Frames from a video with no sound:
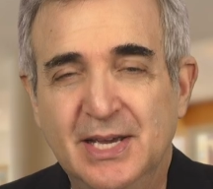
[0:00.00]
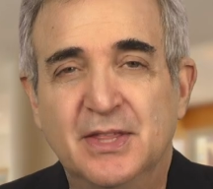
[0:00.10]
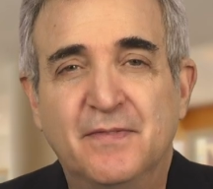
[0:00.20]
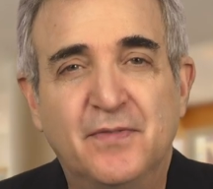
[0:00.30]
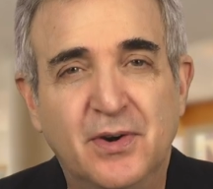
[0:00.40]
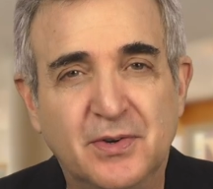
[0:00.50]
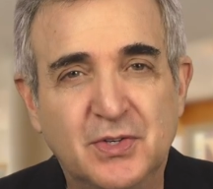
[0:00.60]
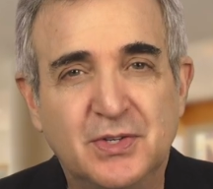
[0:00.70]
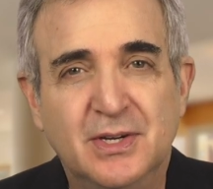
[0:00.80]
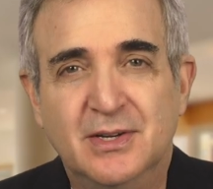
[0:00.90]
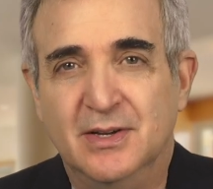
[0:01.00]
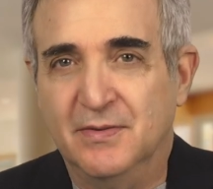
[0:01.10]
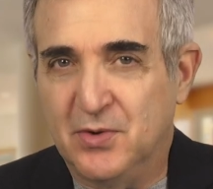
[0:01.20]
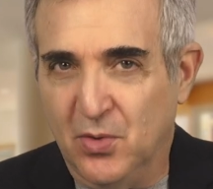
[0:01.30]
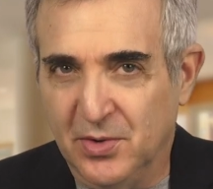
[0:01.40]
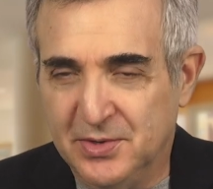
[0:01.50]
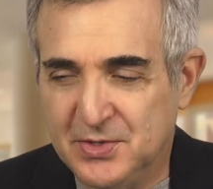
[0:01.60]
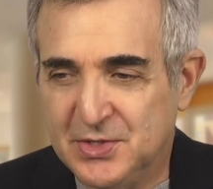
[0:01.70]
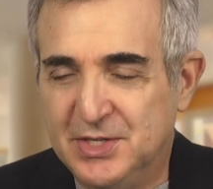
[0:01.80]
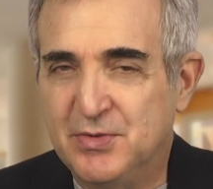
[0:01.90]
The first, of
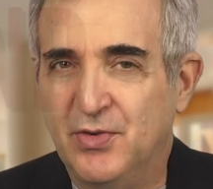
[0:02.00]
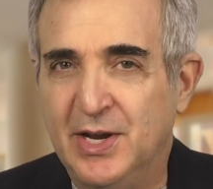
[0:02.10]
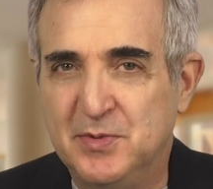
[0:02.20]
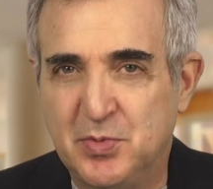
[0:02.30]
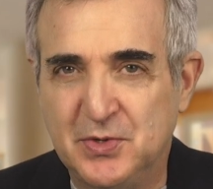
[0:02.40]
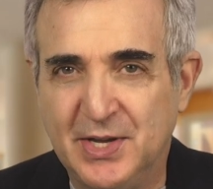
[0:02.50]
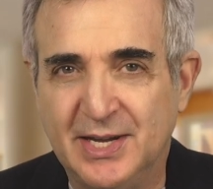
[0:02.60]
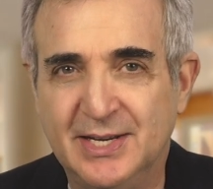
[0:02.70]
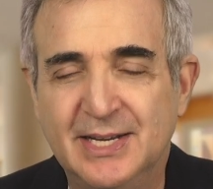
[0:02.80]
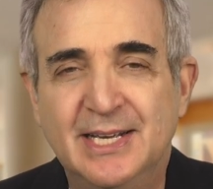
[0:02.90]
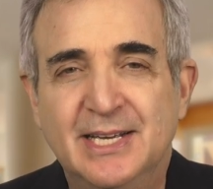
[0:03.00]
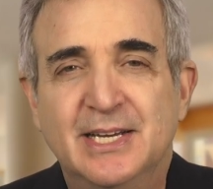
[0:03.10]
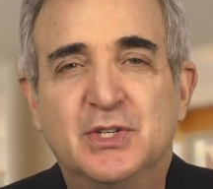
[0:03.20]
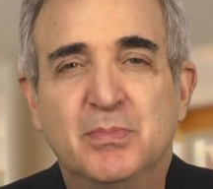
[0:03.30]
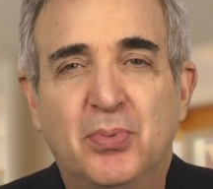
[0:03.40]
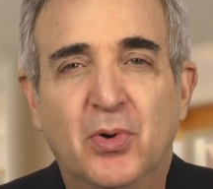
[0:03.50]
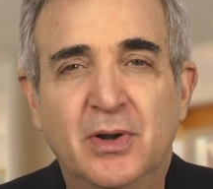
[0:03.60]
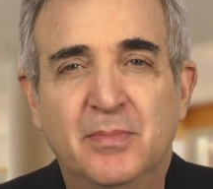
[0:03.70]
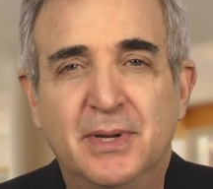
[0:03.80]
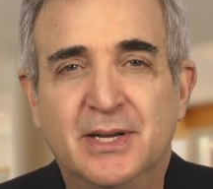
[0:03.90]
course, is frames per second. It's
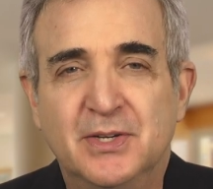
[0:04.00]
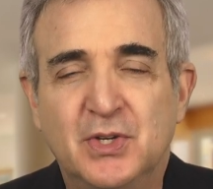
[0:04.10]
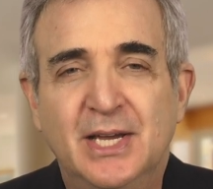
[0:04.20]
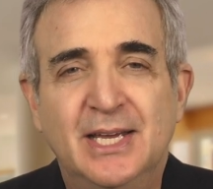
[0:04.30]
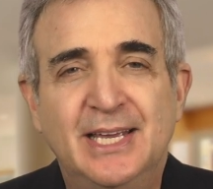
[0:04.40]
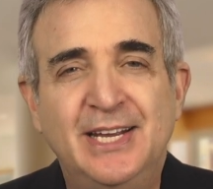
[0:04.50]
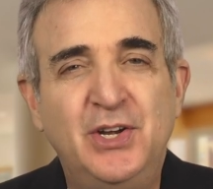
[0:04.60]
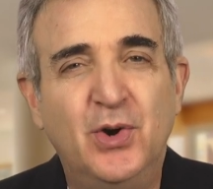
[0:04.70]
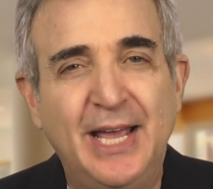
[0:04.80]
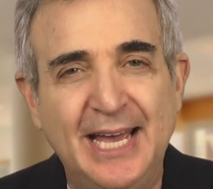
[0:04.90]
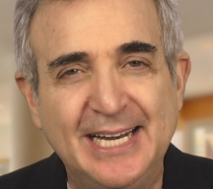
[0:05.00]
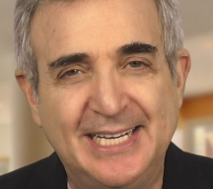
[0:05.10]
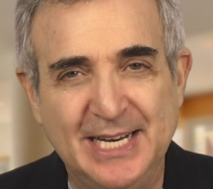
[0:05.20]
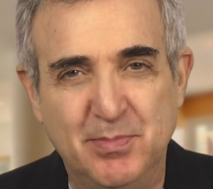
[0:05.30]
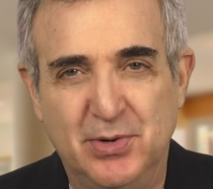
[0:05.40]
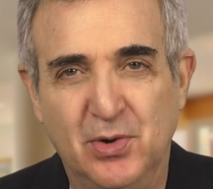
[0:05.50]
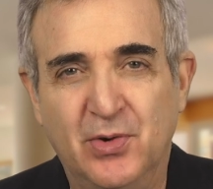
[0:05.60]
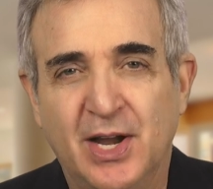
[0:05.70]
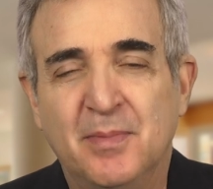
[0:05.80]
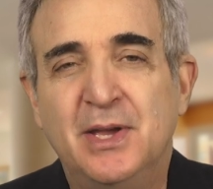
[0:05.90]
important because in your editing
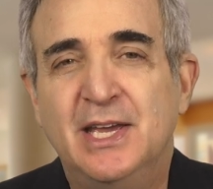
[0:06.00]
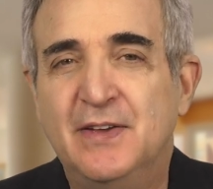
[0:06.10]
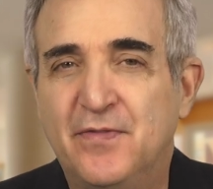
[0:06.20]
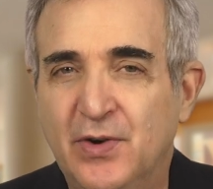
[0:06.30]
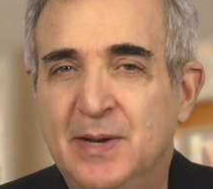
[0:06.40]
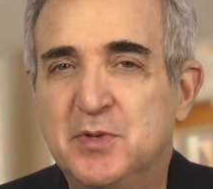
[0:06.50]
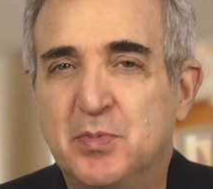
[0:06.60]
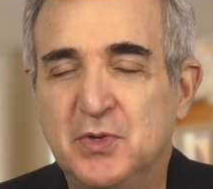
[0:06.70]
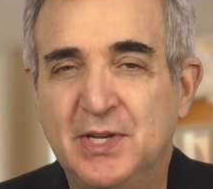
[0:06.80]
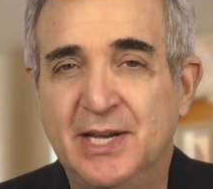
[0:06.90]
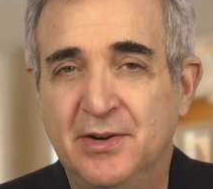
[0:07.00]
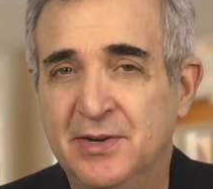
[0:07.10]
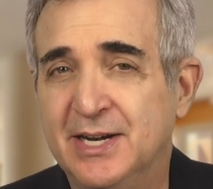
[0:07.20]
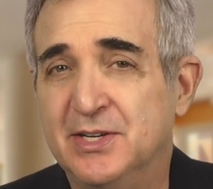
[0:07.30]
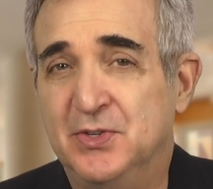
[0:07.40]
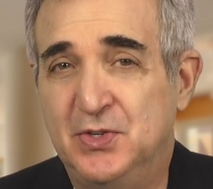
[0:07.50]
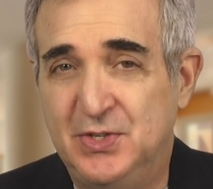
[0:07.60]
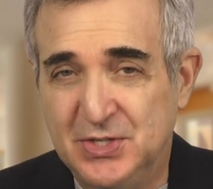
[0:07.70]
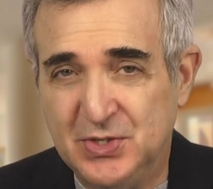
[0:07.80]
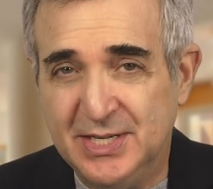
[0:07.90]
program, if frames per second are not
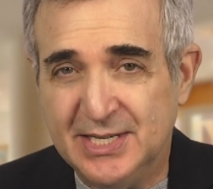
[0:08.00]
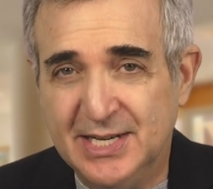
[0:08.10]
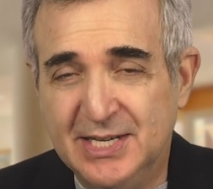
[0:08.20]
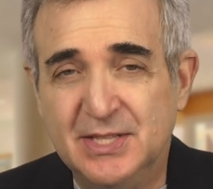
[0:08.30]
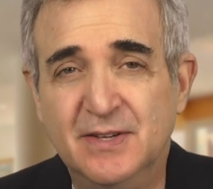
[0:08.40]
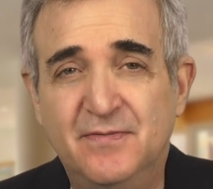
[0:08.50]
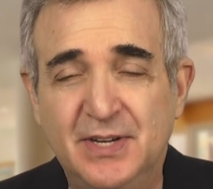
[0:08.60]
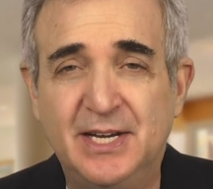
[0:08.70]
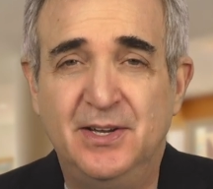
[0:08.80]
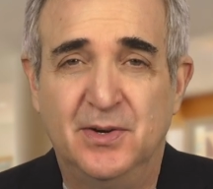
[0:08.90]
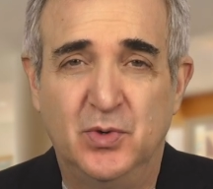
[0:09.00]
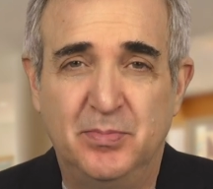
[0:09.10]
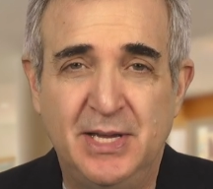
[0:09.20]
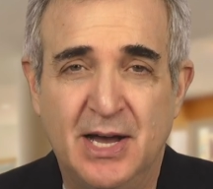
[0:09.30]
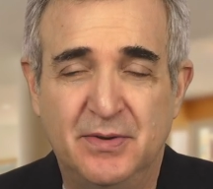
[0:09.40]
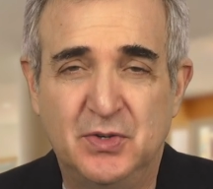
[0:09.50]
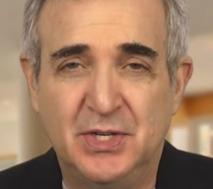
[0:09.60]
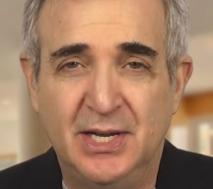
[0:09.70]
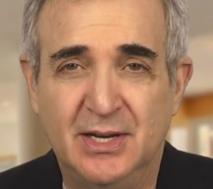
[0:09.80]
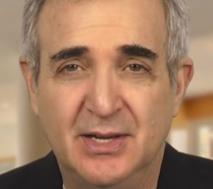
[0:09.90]
consistent, the video will be out of
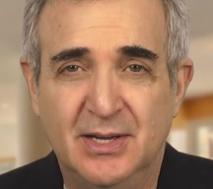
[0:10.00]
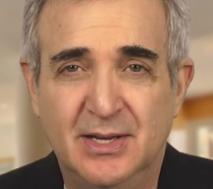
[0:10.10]
sync.